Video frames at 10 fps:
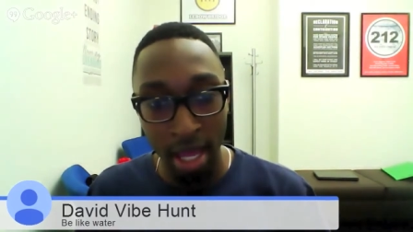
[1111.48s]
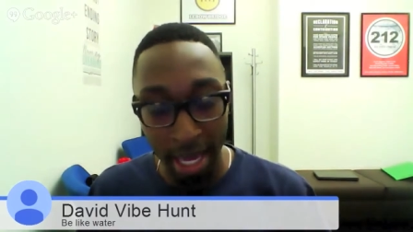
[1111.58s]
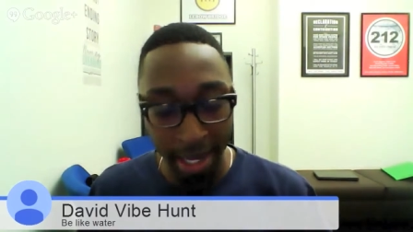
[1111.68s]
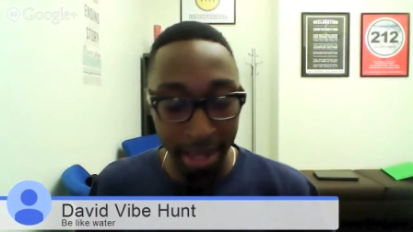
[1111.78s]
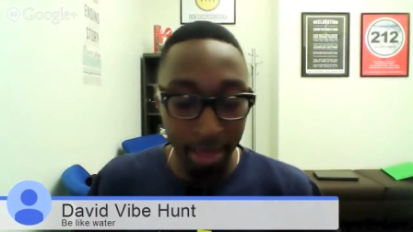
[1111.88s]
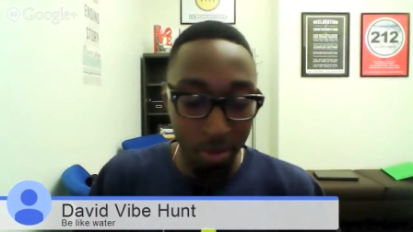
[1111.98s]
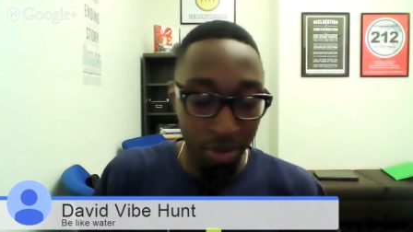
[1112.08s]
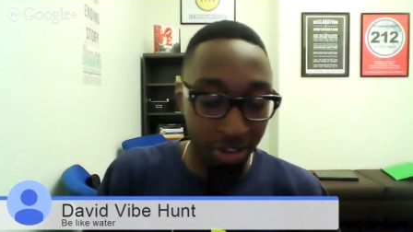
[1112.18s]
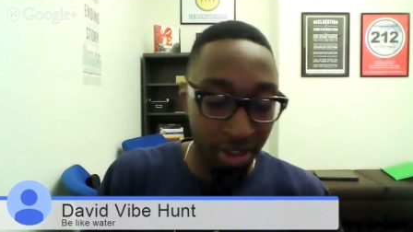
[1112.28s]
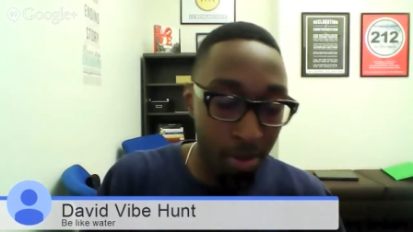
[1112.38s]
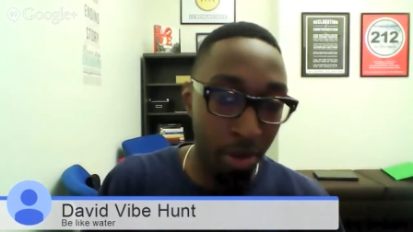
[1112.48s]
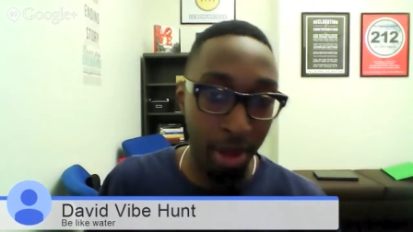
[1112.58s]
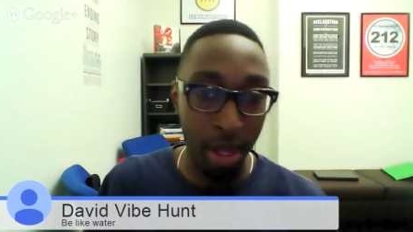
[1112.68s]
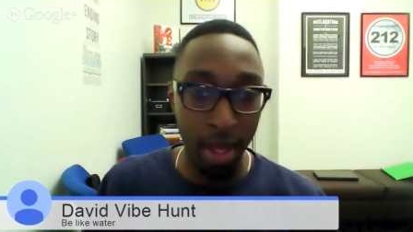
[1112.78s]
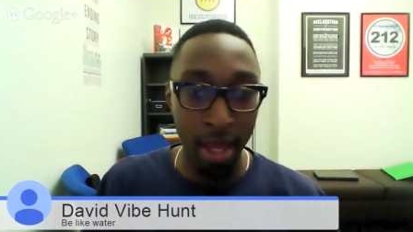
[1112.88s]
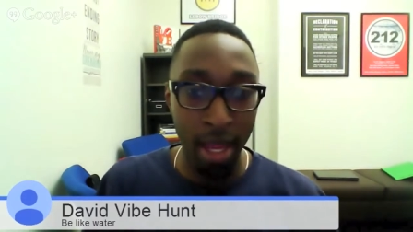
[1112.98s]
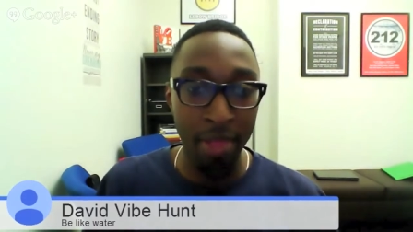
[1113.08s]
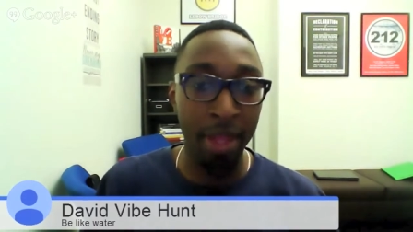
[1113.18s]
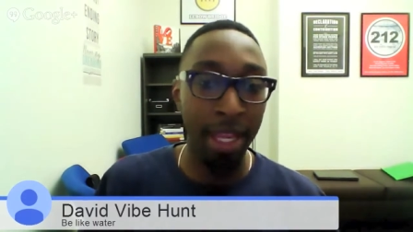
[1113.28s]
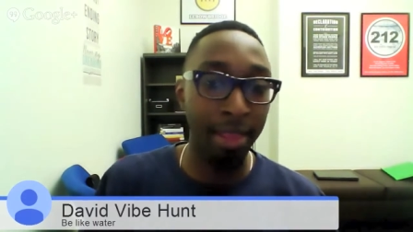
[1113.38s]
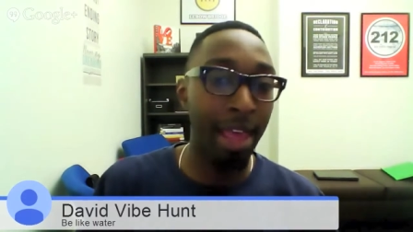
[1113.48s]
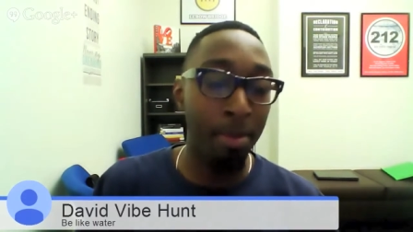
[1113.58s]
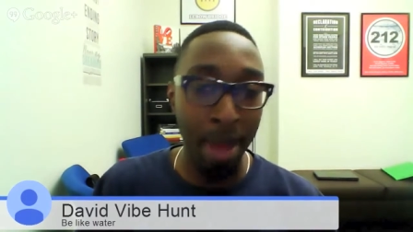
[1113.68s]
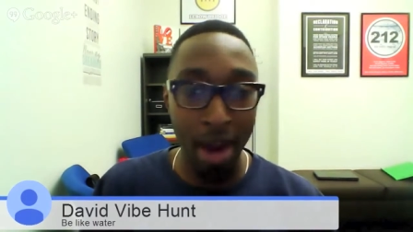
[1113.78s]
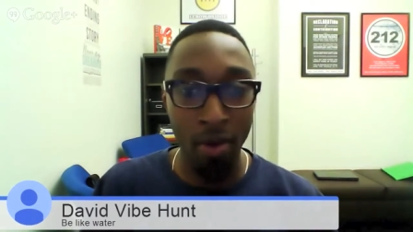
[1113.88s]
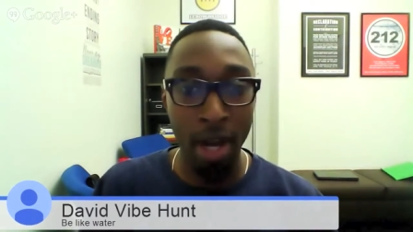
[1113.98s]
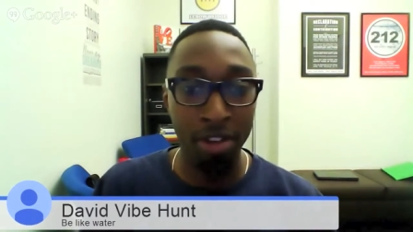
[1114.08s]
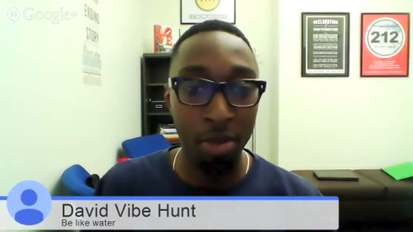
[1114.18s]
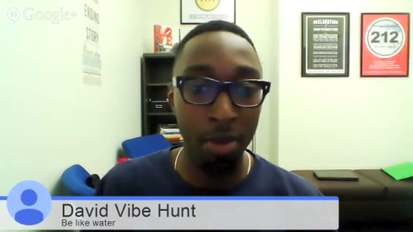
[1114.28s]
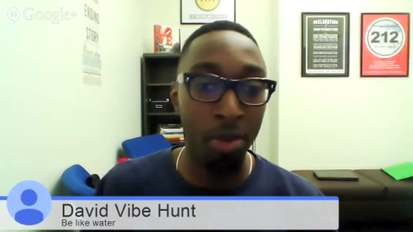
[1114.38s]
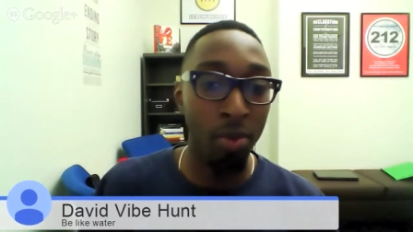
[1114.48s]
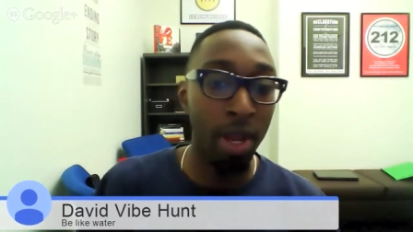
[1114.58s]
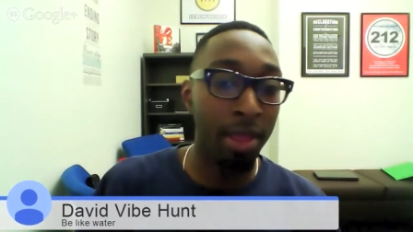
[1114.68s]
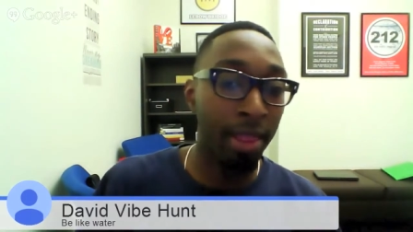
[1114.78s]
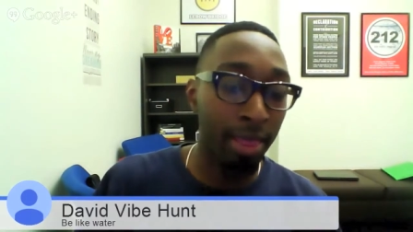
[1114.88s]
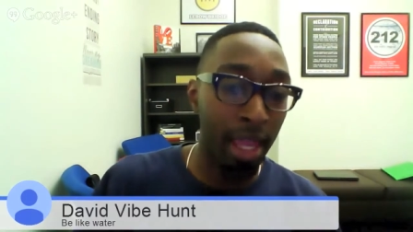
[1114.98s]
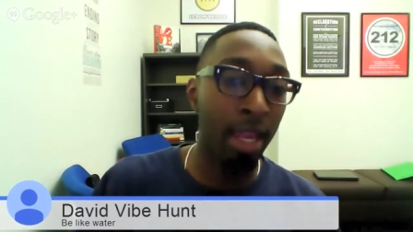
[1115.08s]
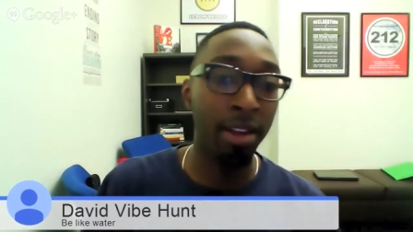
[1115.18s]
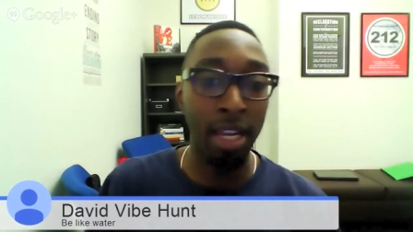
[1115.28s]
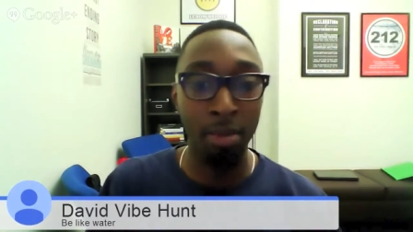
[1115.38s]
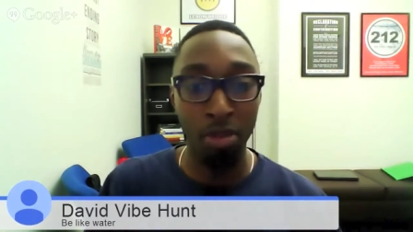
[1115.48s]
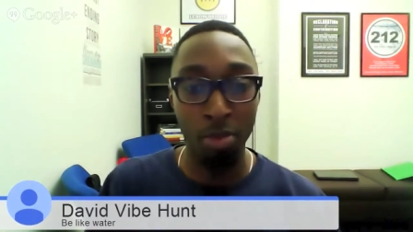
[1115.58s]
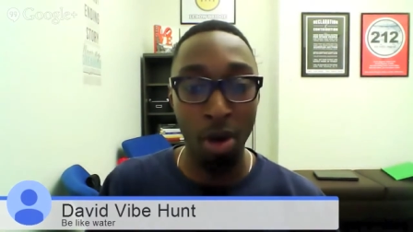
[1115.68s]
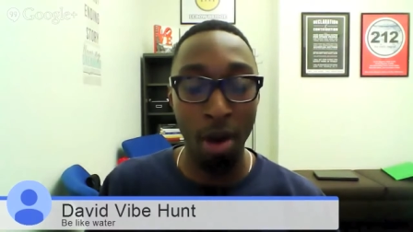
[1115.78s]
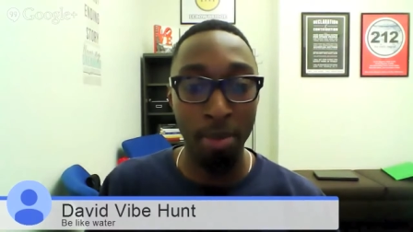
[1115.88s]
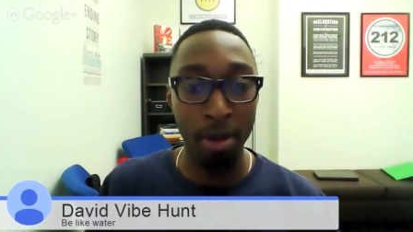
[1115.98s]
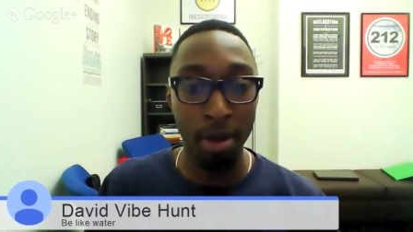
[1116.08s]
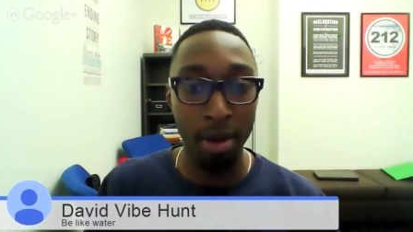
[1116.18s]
and let them assemble that and then get that power out to people the way that they deem is proper.